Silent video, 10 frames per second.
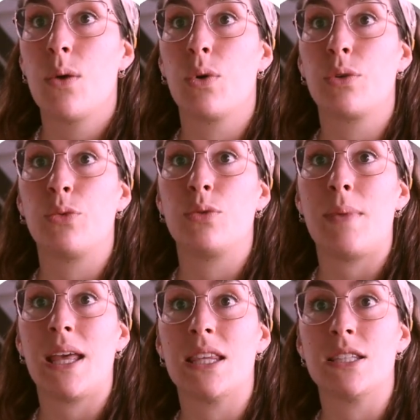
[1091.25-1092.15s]
What would
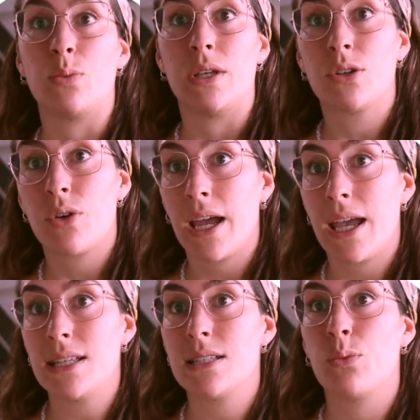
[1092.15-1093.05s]
make this week
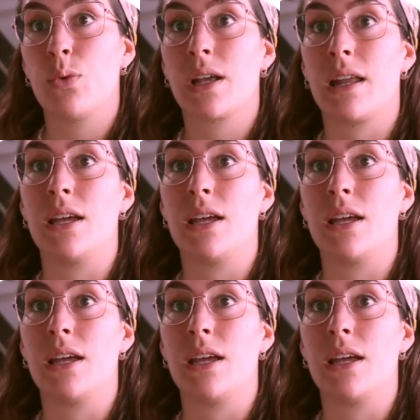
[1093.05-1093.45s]
great? What can